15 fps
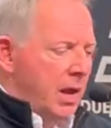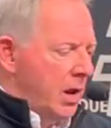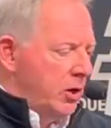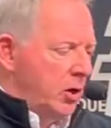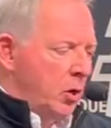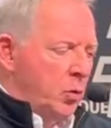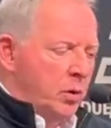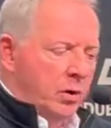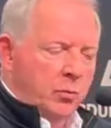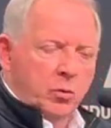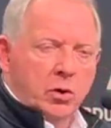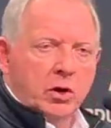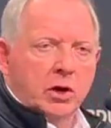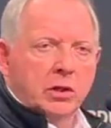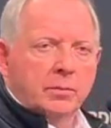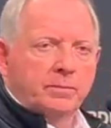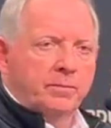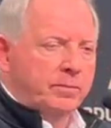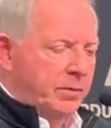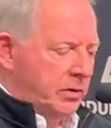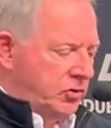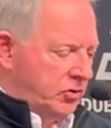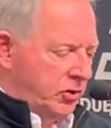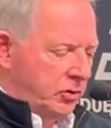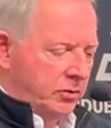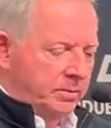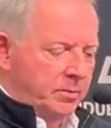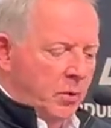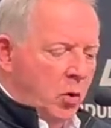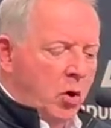We're going to
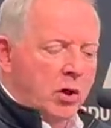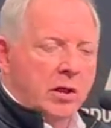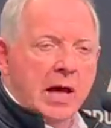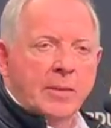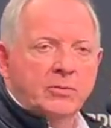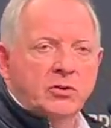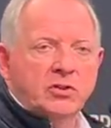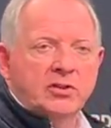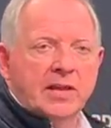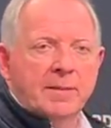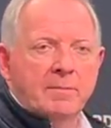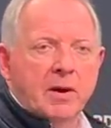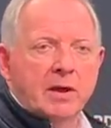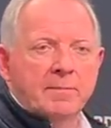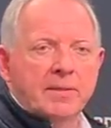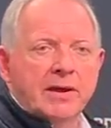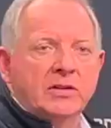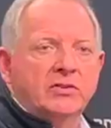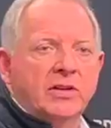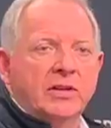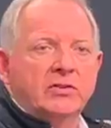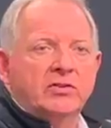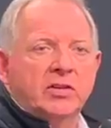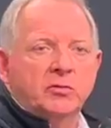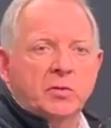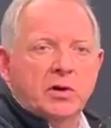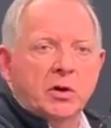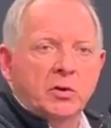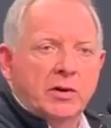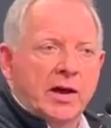consider all options that might make sense as we
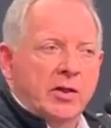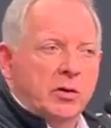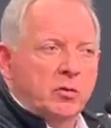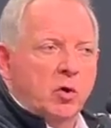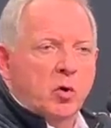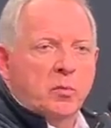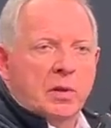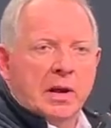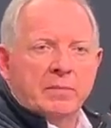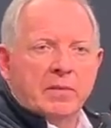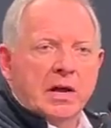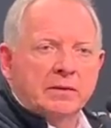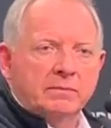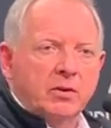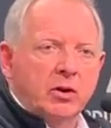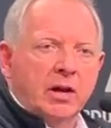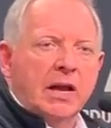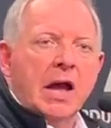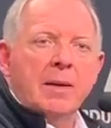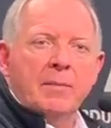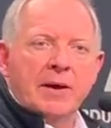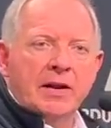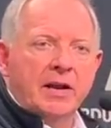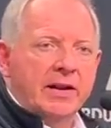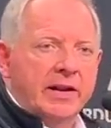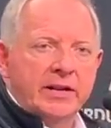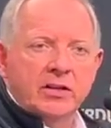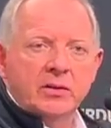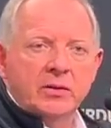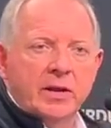go down the road, but I'm not going to comment on
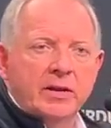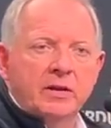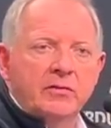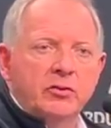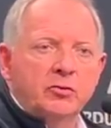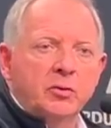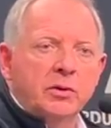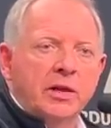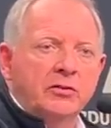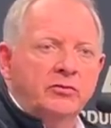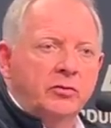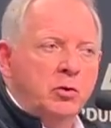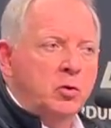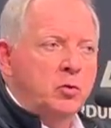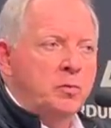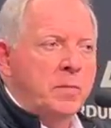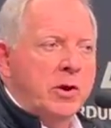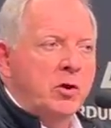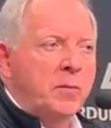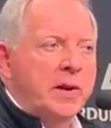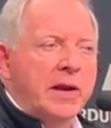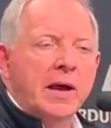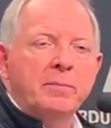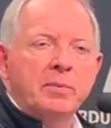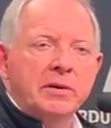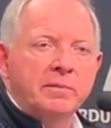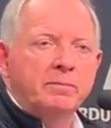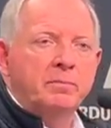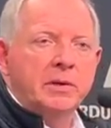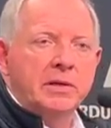any individual as to who may or may not
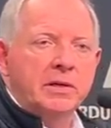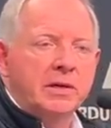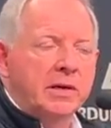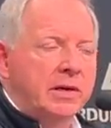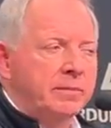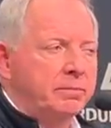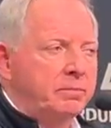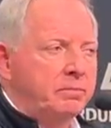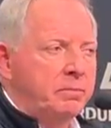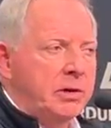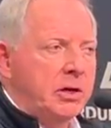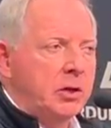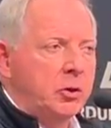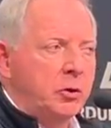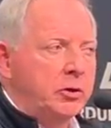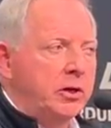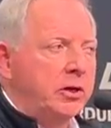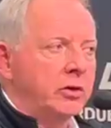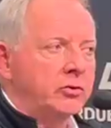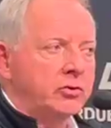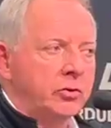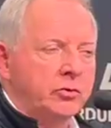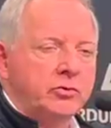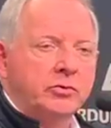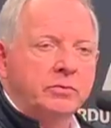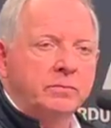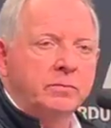be included in our search.